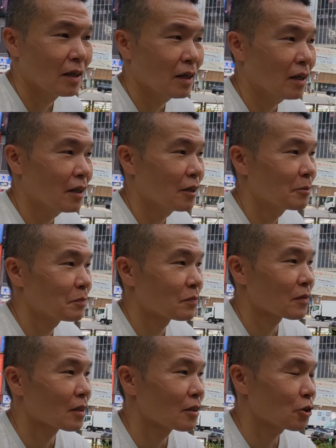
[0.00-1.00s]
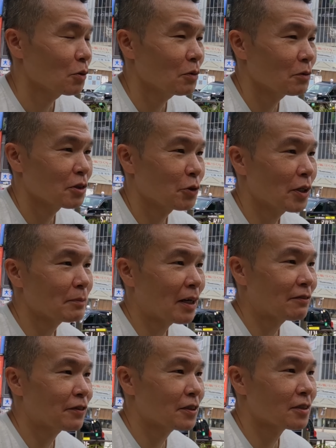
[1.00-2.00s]
Um, so during
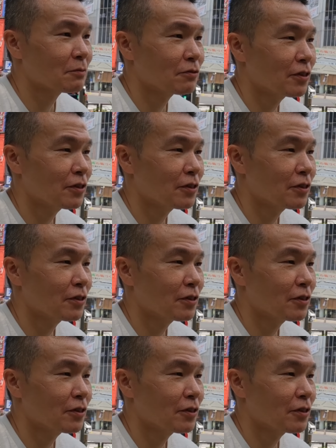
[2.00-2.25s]
my first,